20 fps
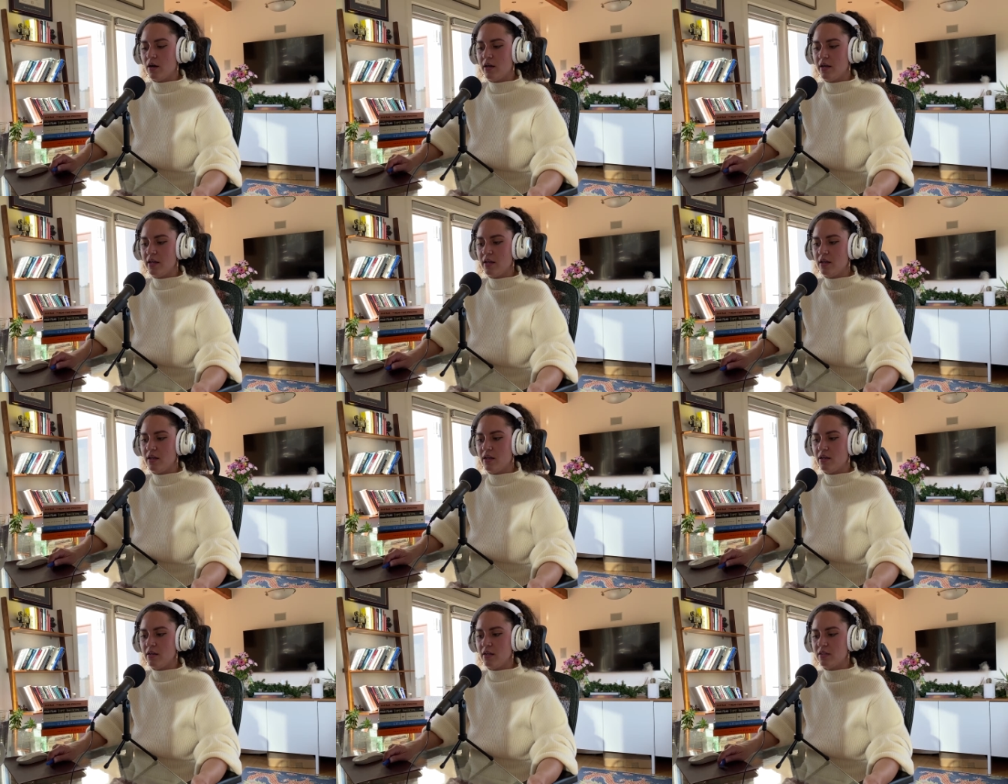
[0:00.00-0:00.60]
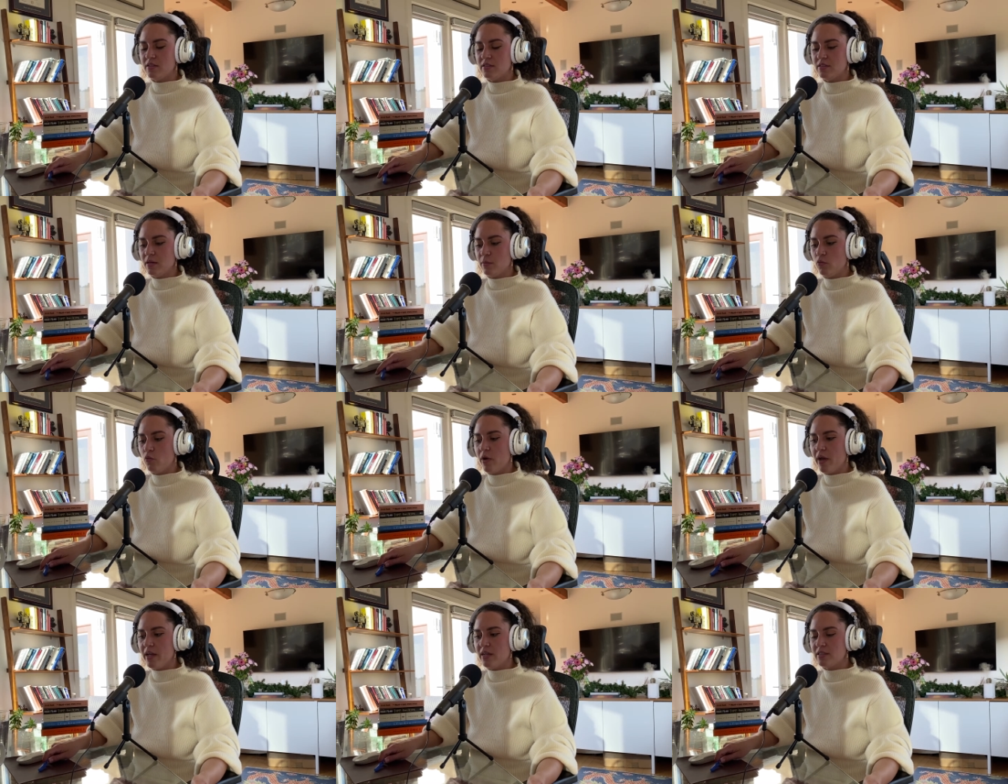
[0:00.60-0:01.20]
in some
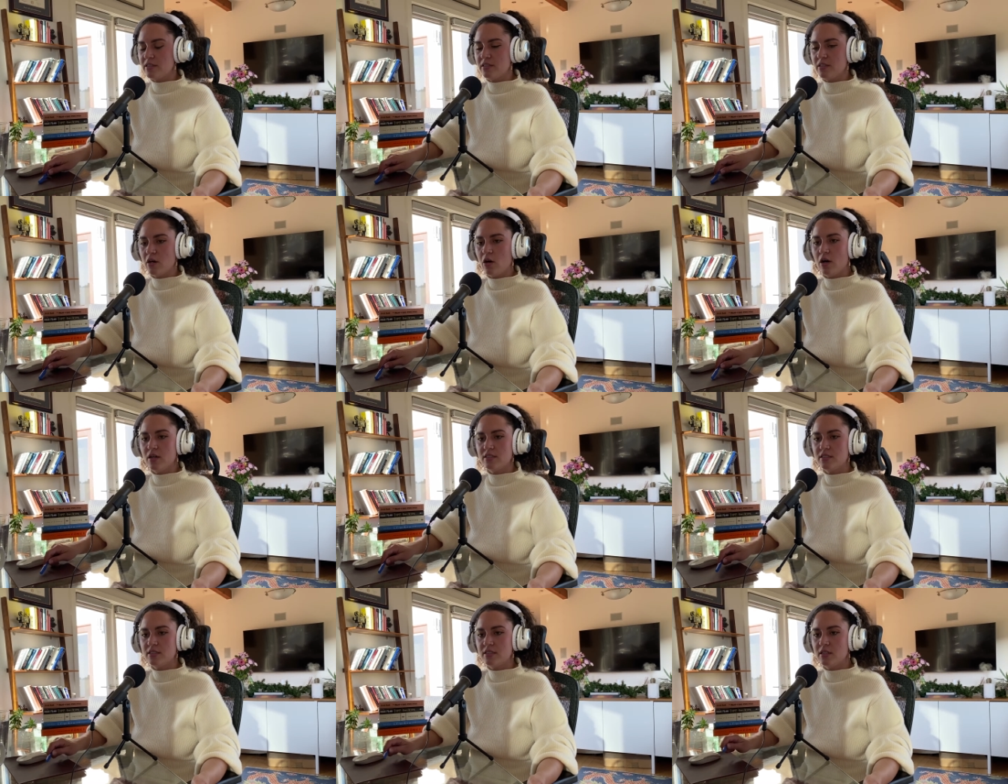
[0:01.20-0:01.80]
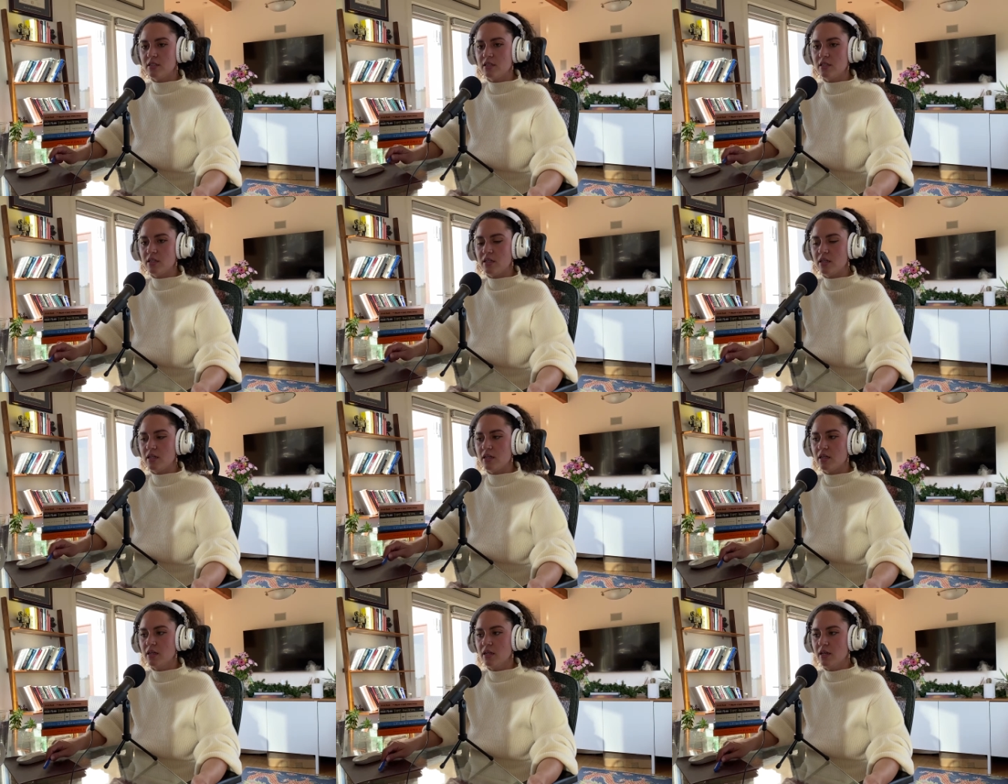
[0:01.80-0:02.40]
ways the
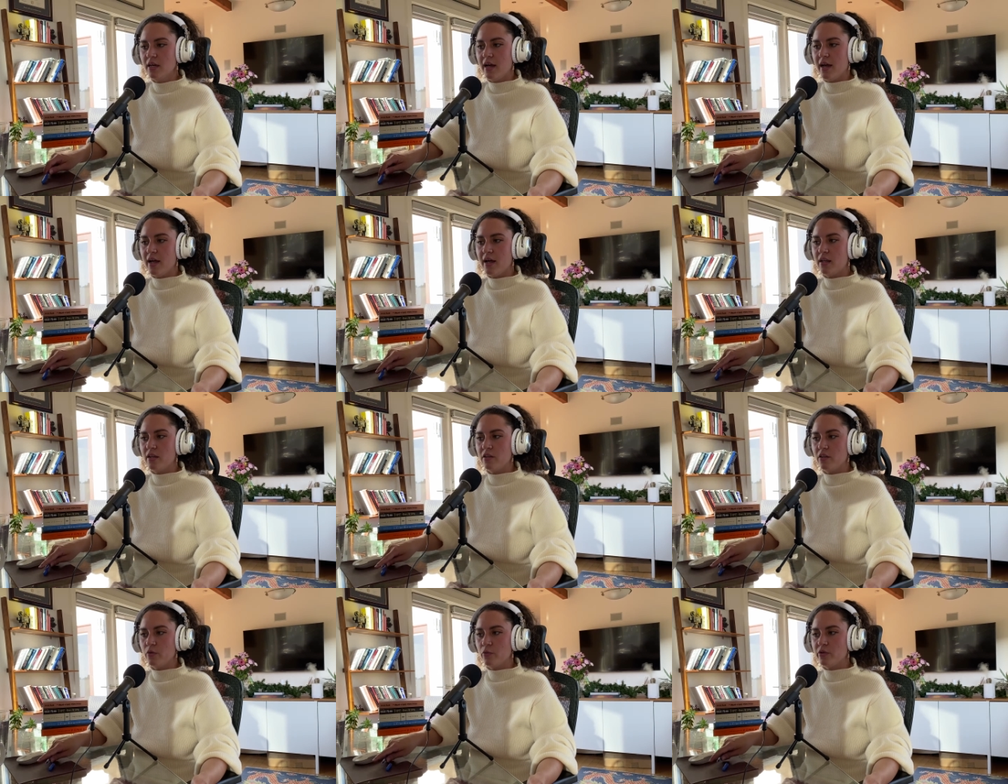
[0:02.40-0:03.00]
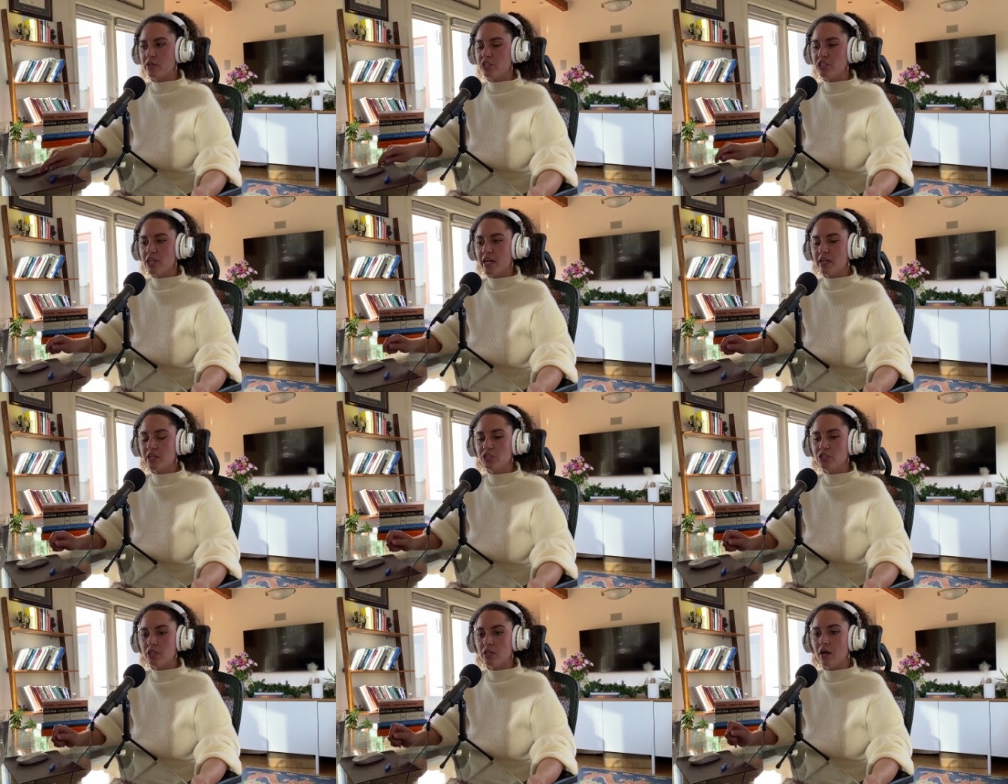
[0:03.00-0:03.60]
hostility and the
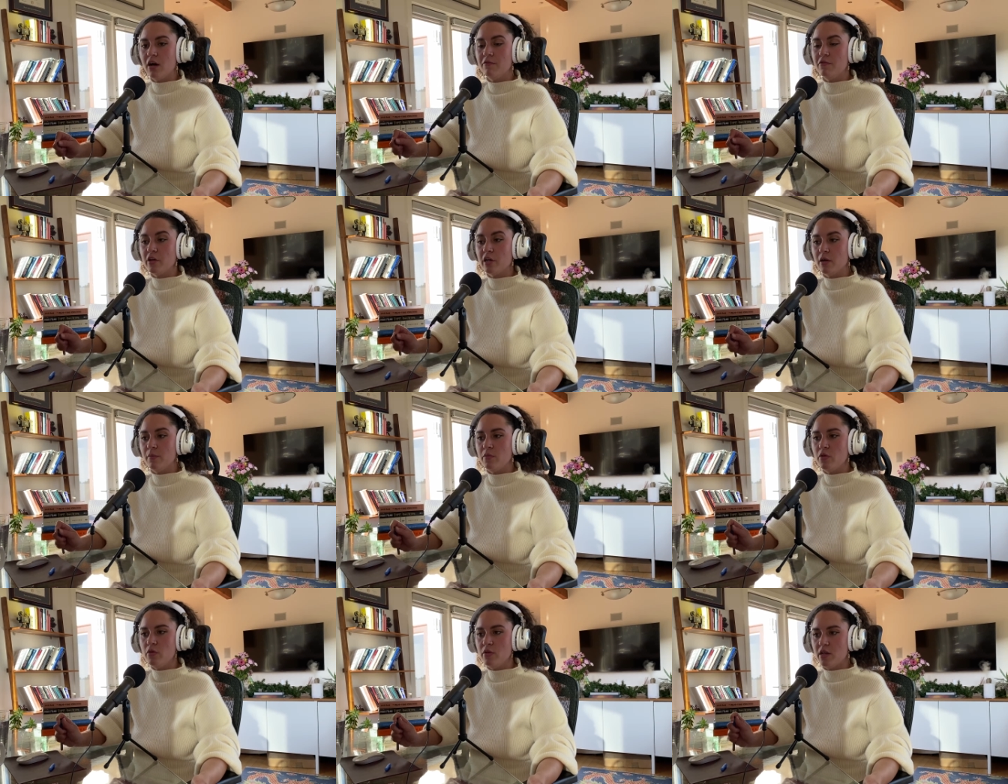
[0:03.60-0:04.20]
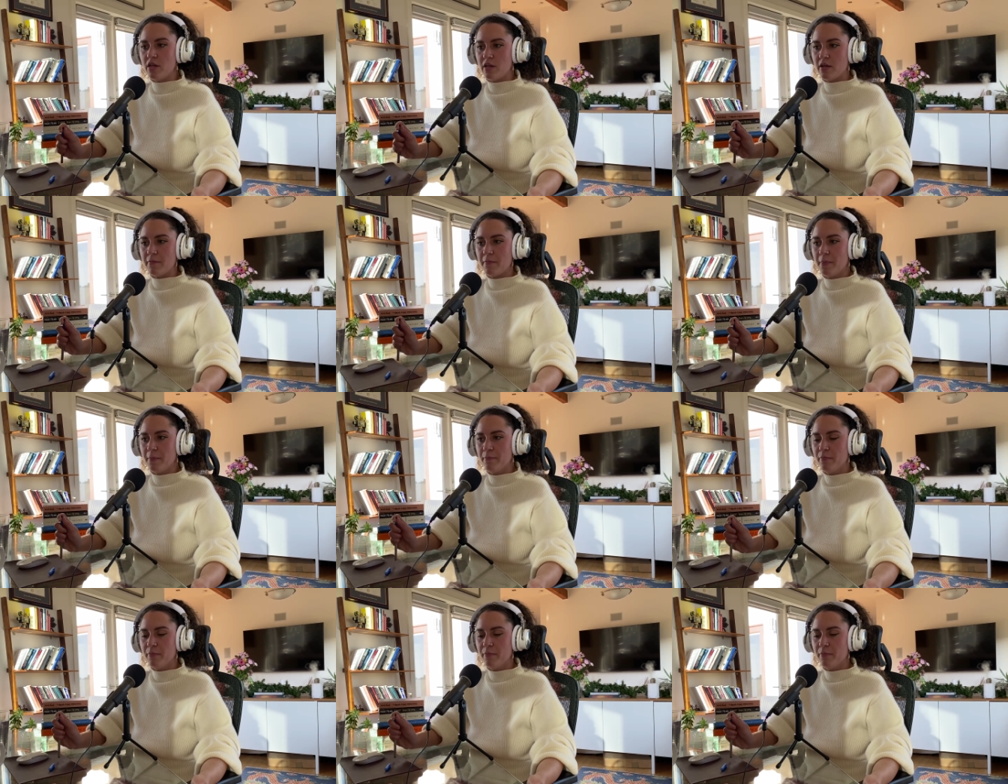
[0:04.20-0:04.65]
rejection of the community.